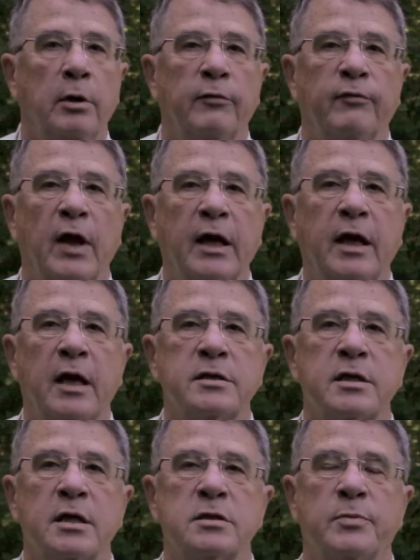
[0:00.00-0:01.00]
Fly
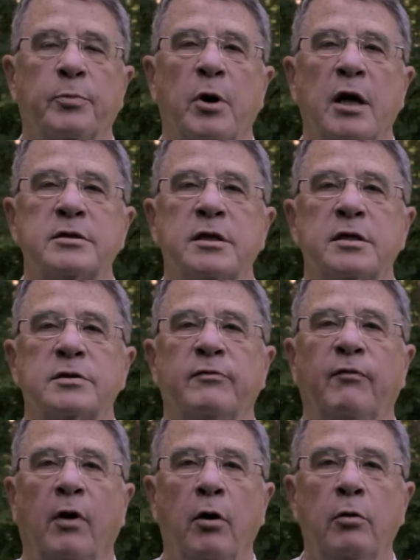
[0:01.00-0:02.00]
casting is a process
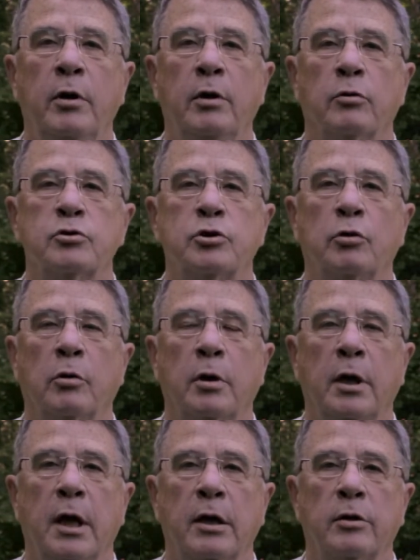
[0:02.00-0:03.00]
of loading or
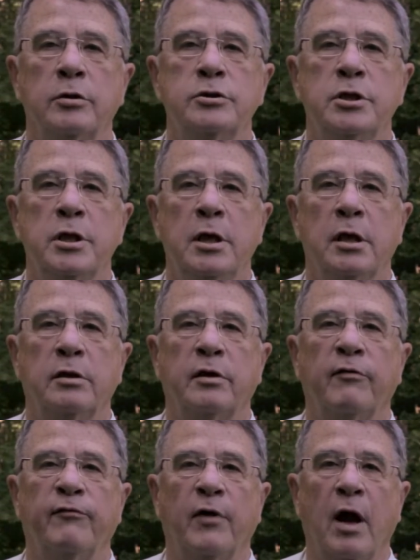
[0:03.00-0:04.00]
storing energy into
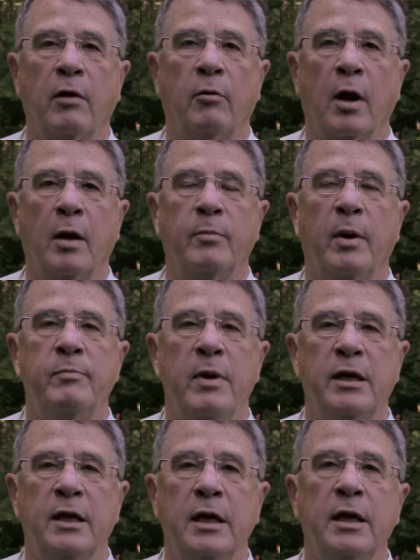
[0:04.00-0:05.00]
the fly rod by
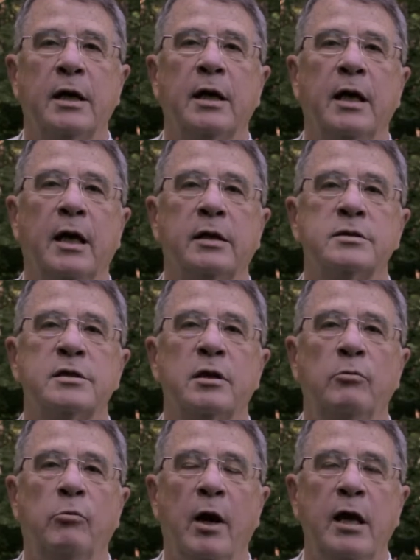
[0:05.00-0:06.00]
bending it against the
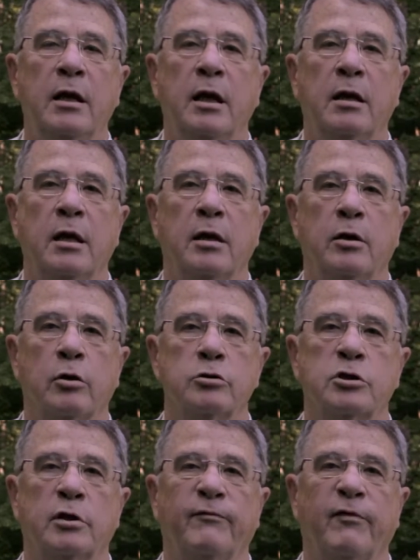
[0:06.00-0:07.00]
weight and the
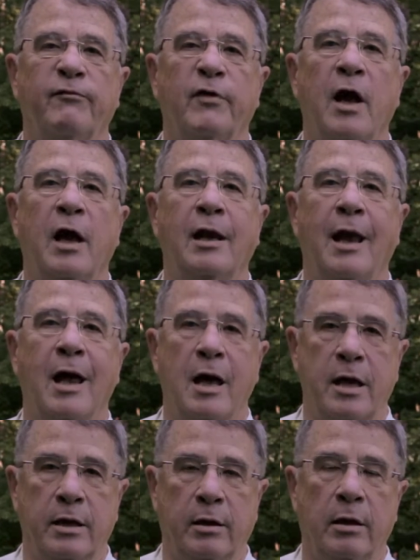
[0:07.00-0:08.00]
inertia of the fly
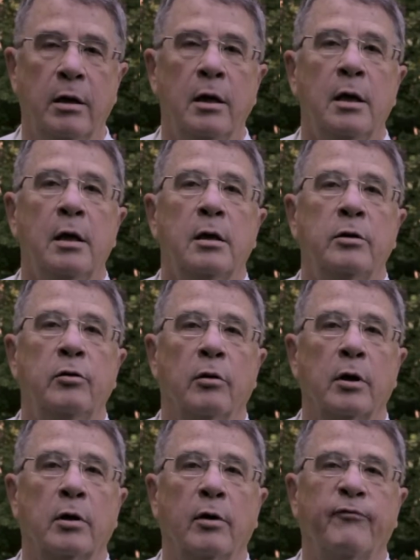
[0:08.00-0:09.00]
line
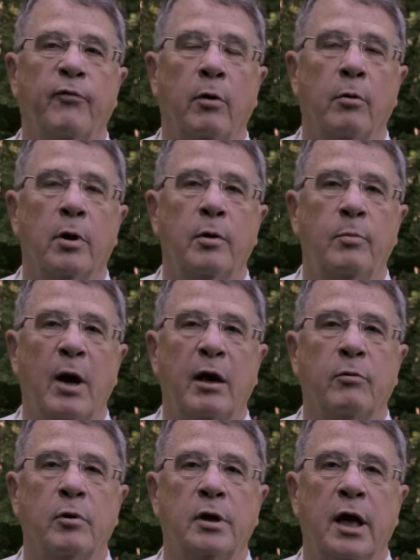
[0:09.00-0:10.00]
during our forward and
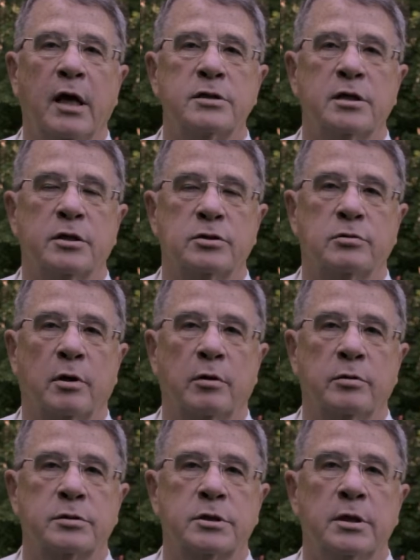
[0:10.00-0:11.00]
backward casting
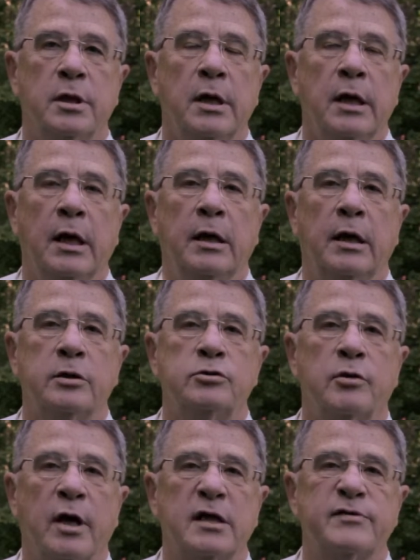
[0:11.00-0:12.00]
strokes, and then
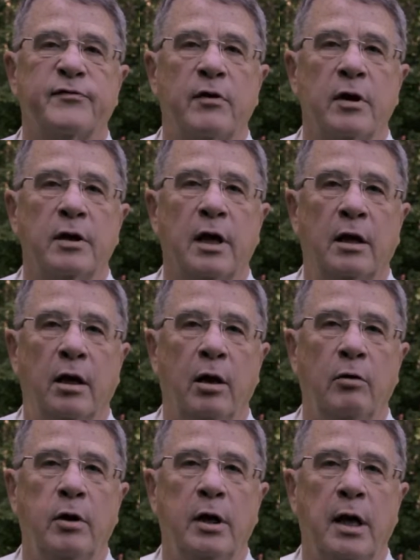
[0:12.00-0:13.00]
transferring that
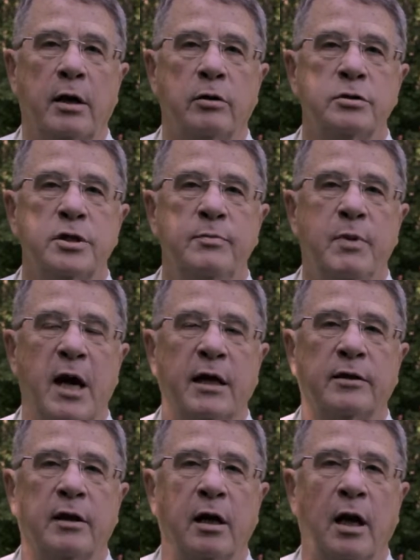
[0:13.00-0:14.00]
loaded energy
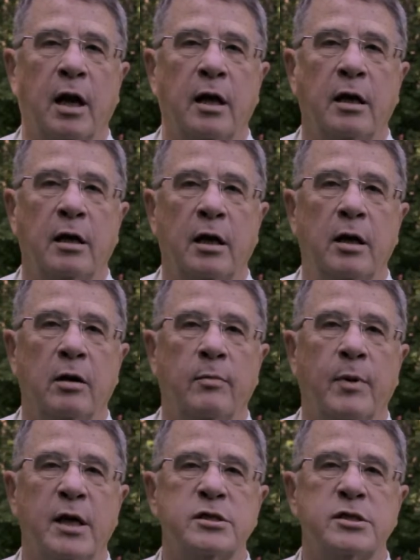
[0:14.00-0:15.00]
back to the line and leader
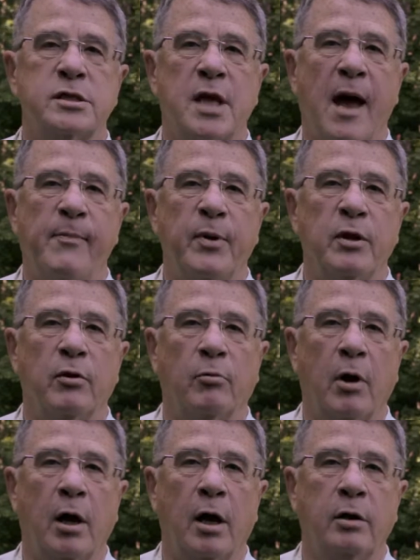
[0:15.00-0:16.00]
by stopping the
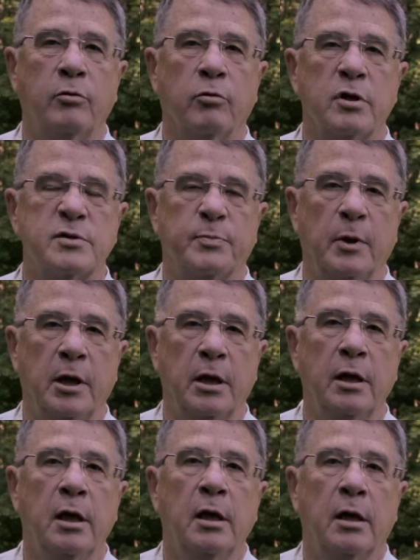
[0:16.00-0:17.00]
rod
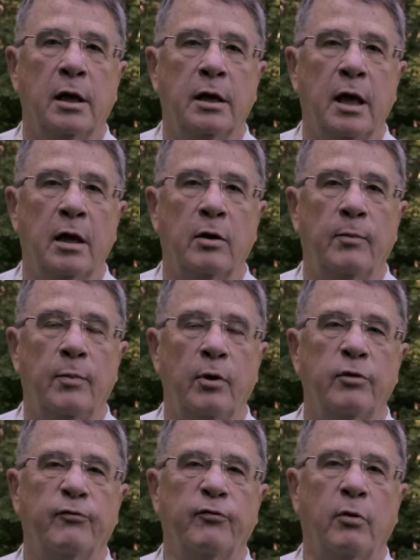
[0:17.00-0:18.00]
crisply, again on
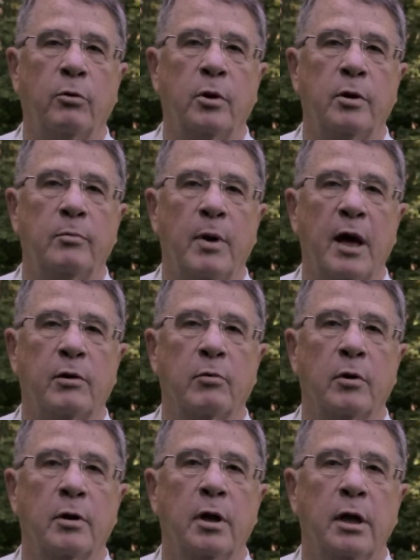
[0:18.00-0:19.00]
both the forward and
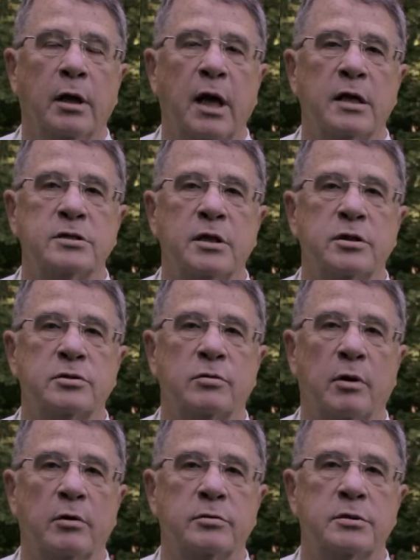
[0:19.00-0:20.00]
backward casting
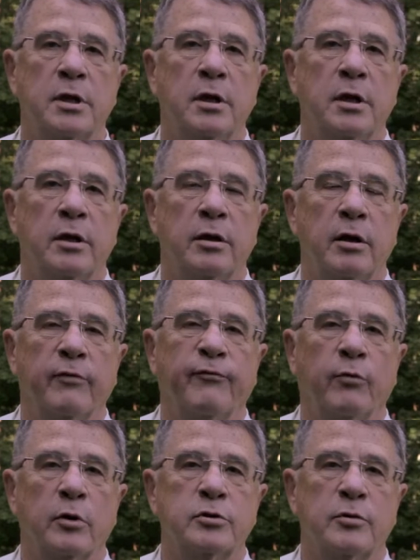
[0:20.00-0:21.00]
strokes,
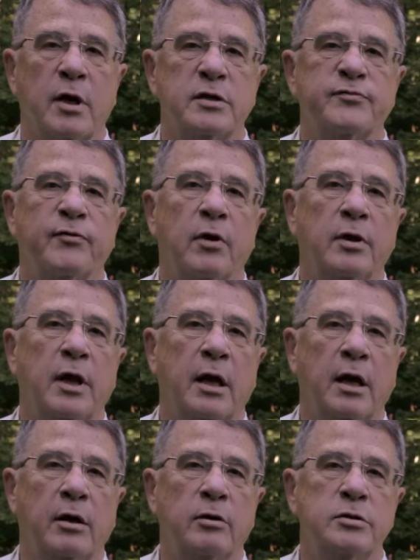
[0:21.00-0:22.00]
therefore transferring
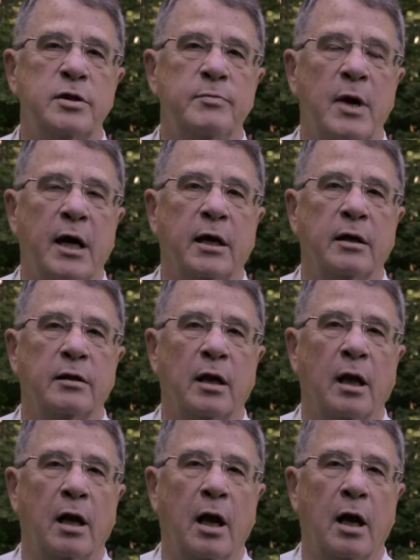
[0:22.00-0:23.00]
that energy back into
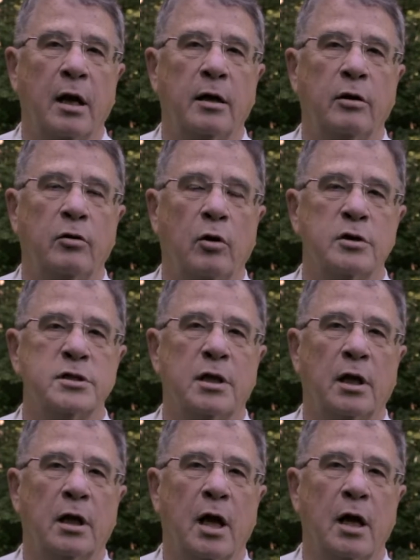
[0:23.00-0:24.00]
the line and
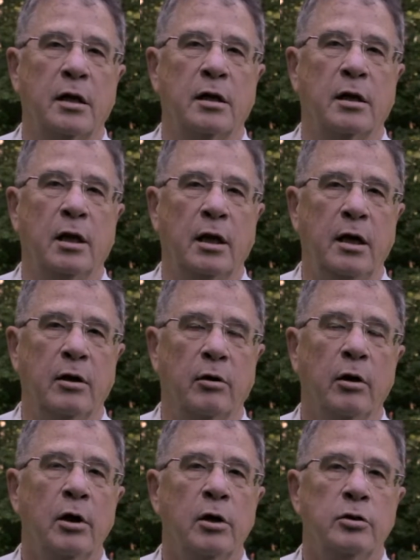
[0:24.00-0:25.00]
causing the line and the
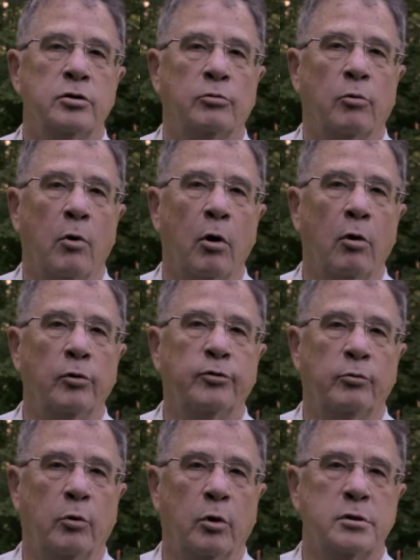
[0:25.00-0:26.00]
leader to roll
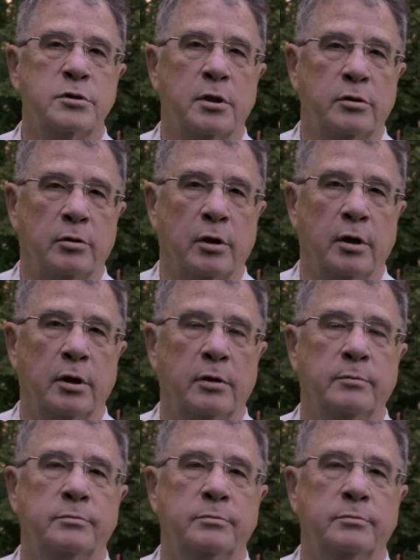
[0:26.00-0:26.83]
towards the target.